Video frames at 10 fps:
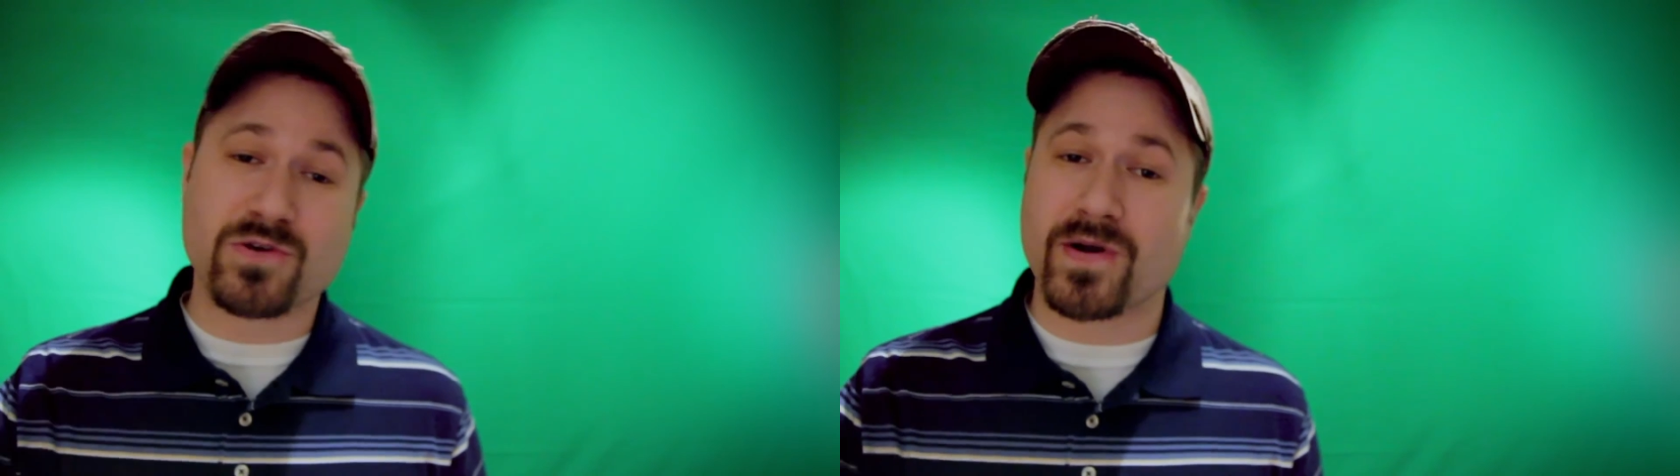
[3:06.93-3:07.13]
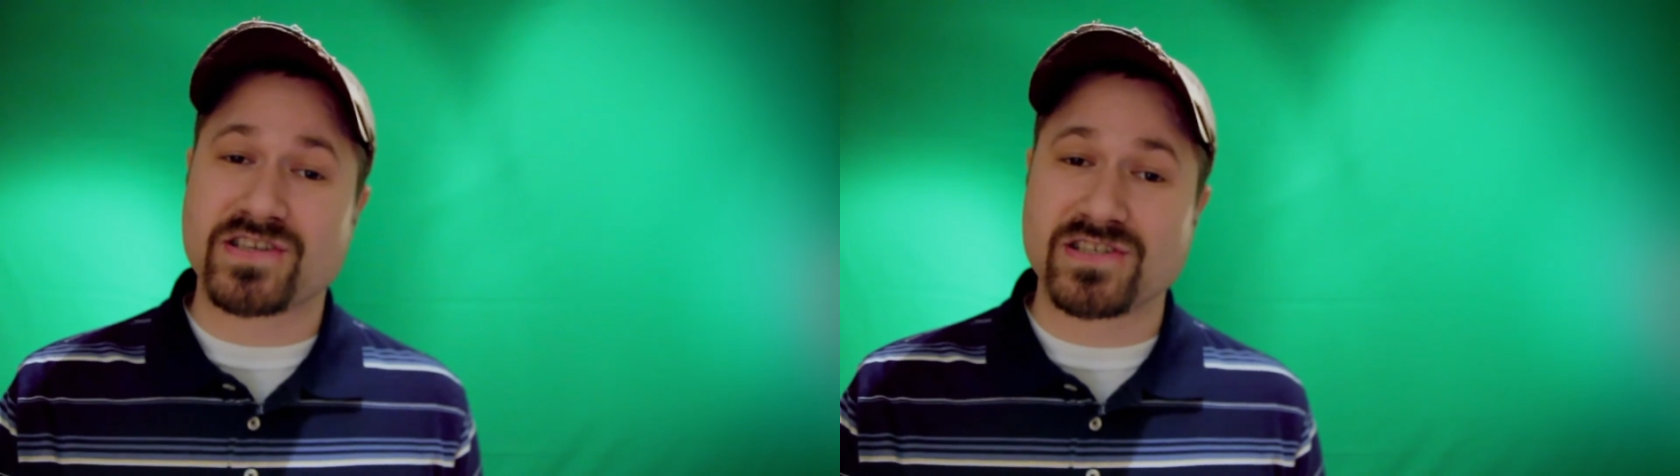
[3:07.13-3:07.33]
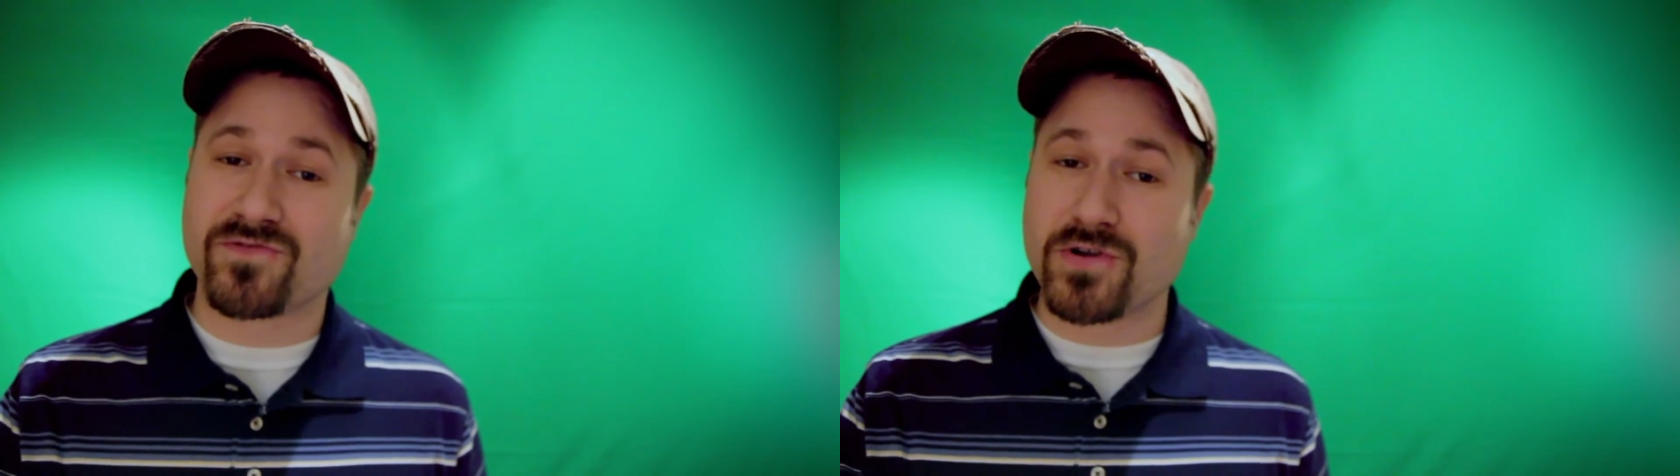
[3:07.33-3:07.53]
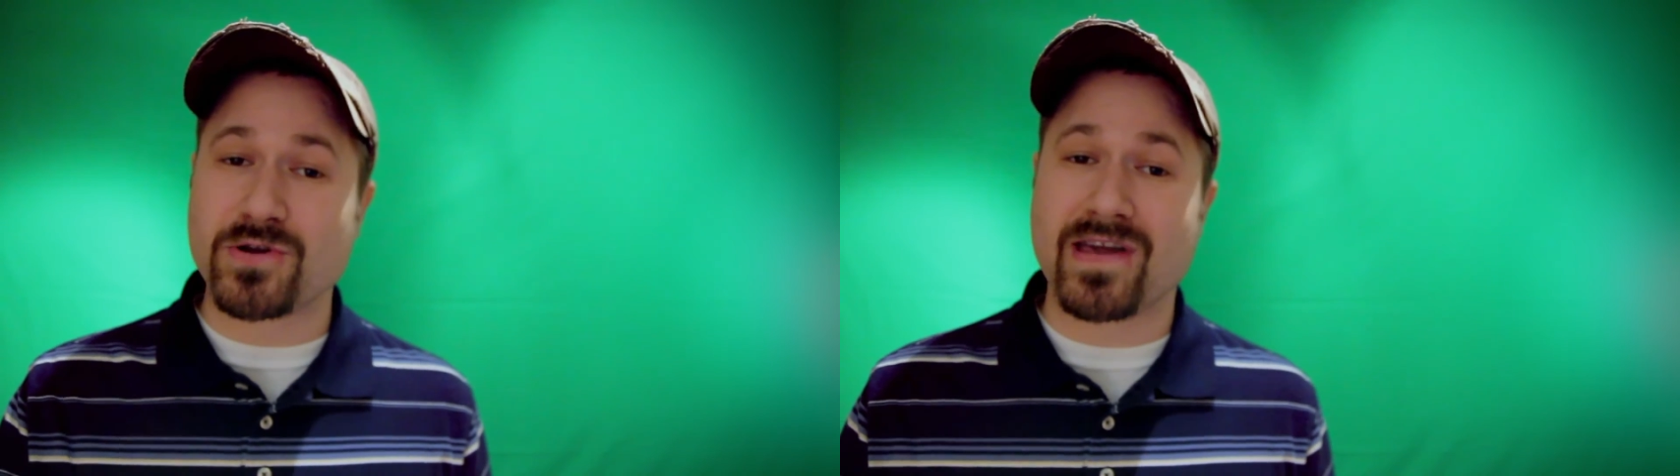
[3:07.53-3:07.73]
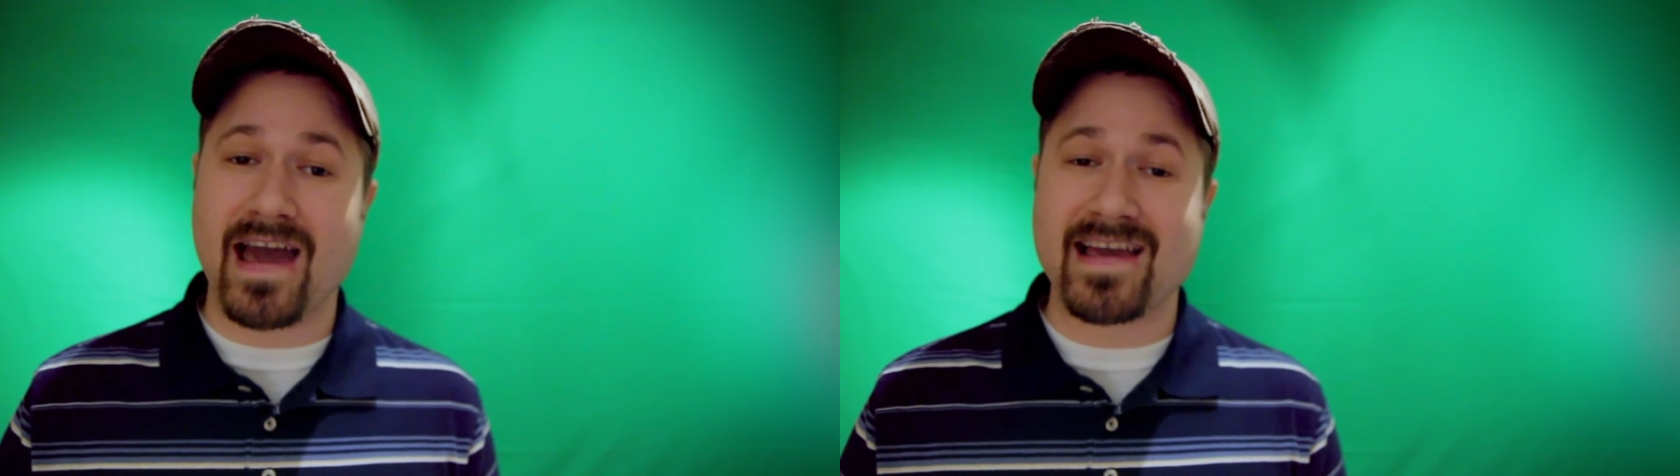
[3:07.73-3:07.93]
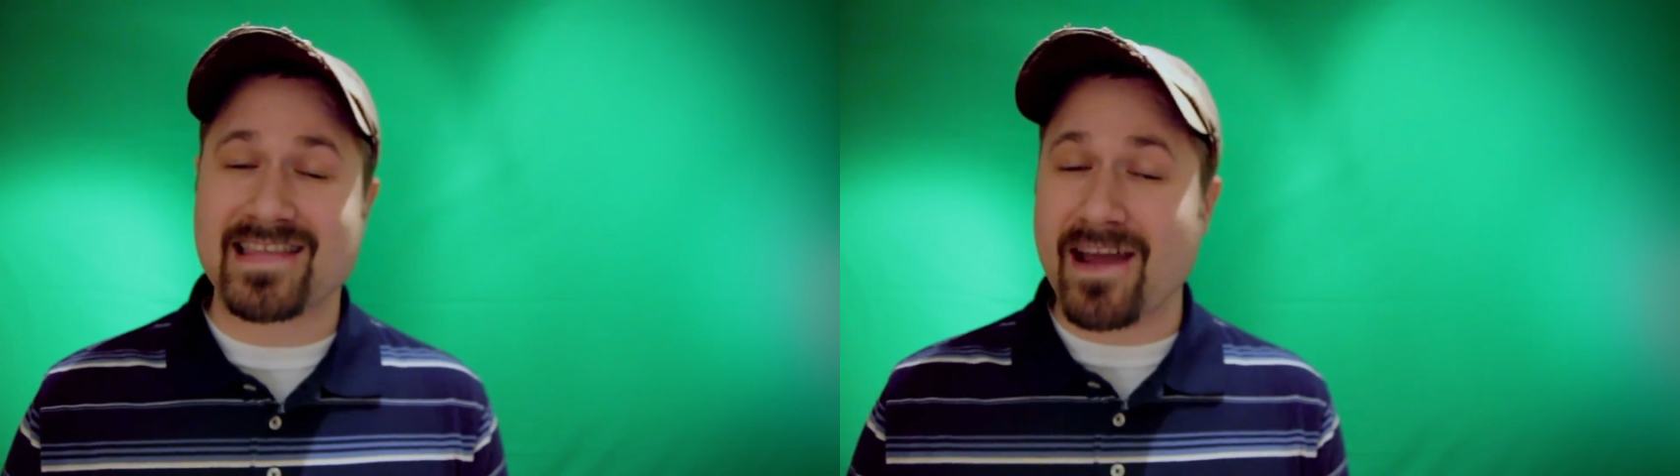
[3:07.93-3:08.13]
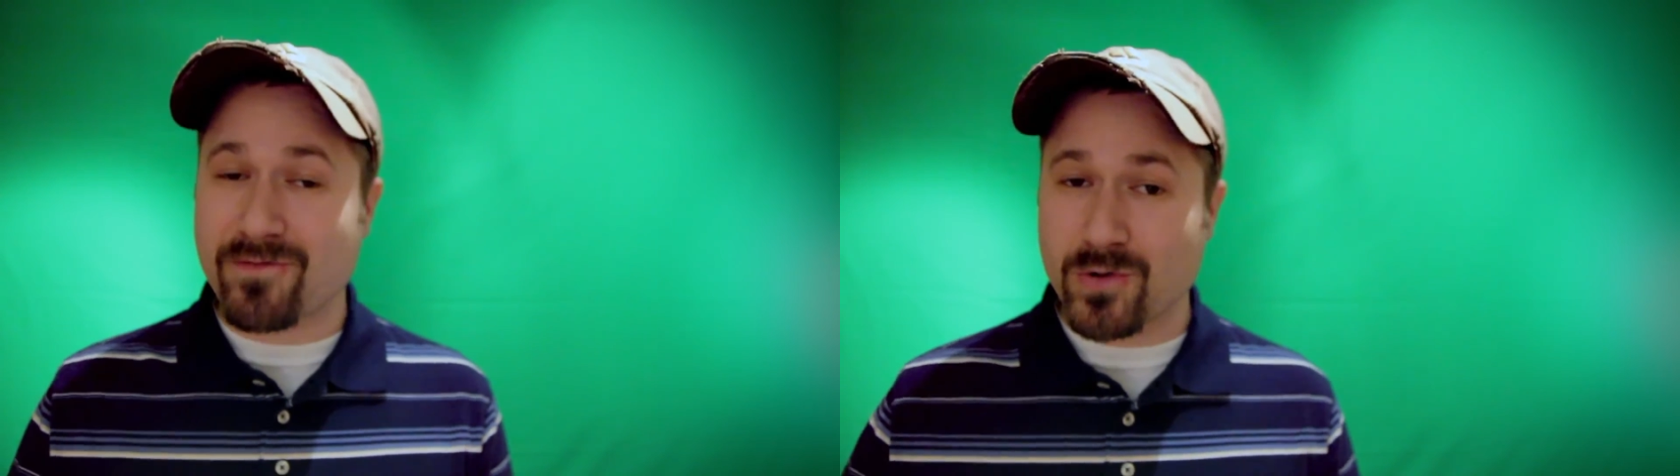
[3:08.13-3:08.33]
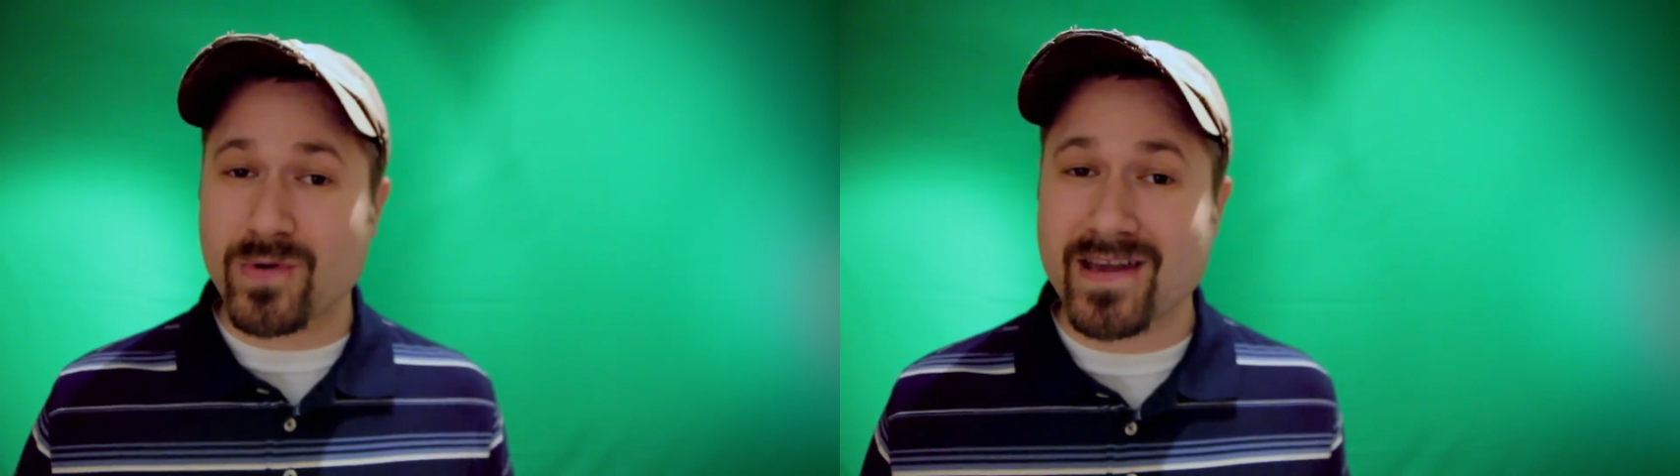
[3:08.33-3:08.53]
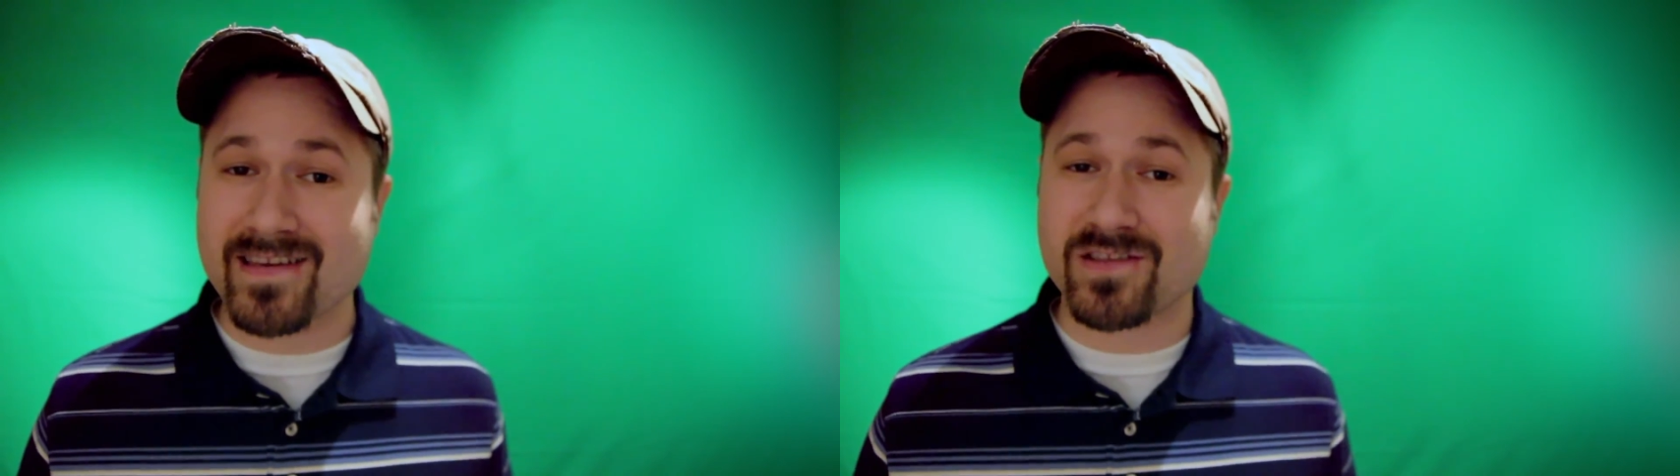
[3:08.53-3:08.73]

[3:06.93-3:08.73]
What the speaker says: questions for you guys every week,